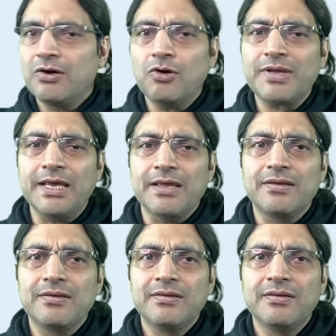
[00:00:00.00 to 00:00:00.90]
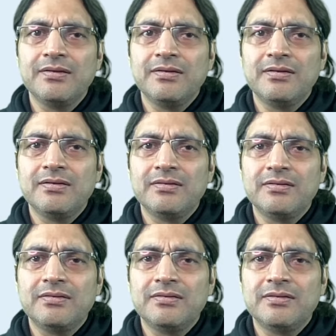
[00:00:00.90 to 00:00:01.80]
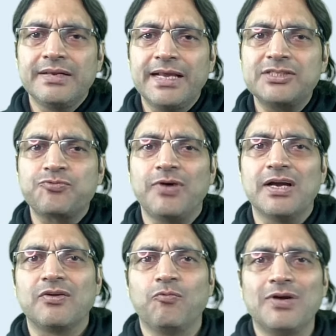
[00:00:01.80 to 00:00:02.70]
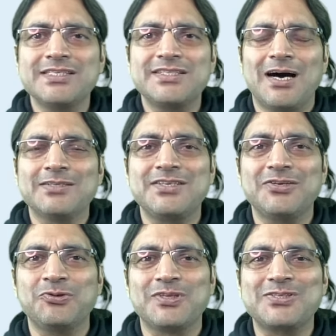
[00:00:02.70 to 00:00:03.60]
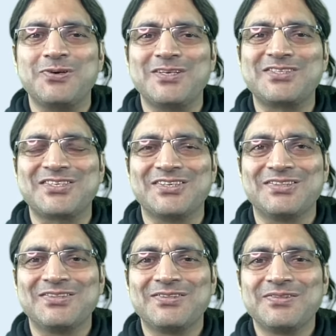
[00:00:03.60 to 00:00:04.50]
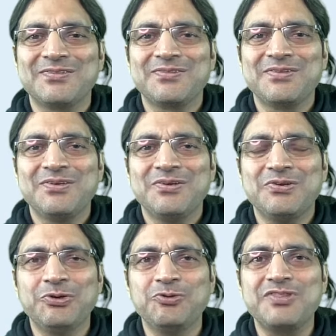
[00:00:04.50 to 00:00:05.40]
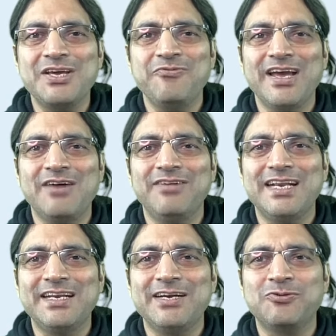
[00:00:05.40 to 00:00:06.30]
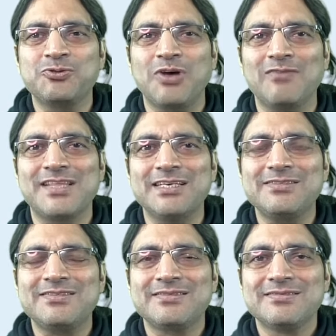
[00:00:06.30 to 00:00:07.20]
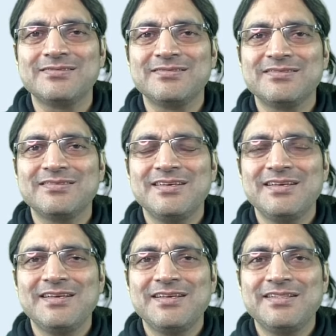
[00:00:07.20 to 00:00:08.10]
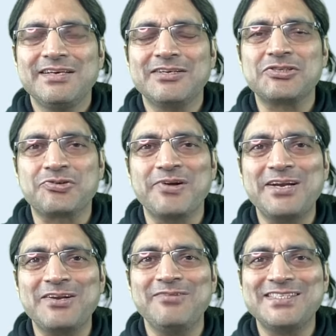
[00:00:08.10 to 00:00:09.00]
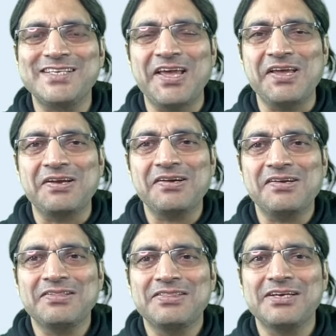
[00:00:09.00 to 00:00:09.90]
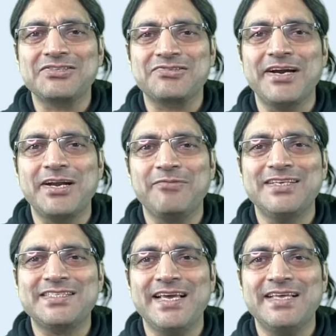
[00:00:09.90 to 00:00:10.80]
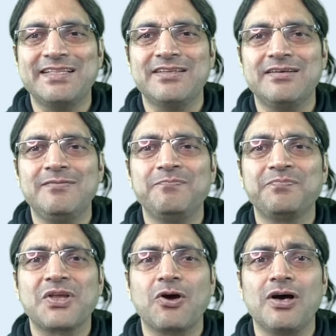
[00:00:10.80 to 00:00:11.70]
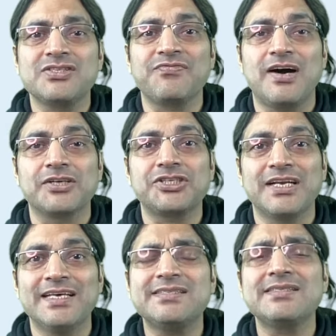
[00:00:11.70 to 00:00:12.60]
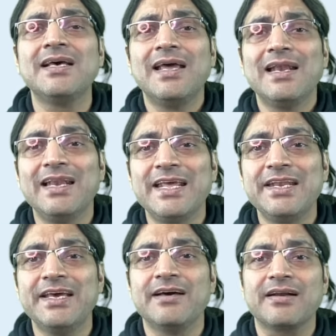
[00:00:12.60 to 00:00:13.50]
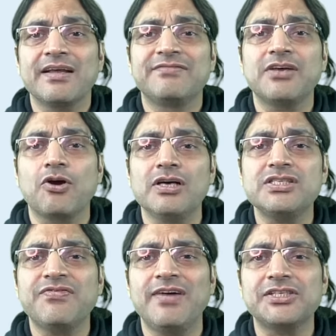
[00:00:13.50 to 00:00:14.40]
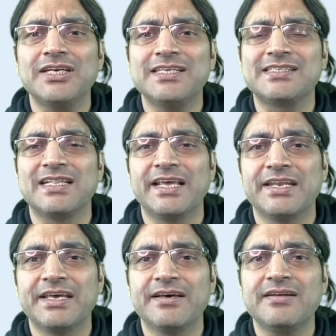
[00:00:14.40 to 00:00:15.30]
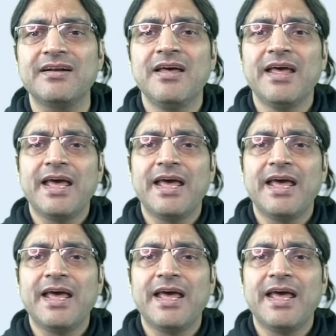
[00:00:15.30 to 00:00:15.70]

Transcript: Okay. Next one. What is the answer to this question? Do you think we ever needed to solve this? They're straight away saying that the cost function is linear. If the cost function is linear,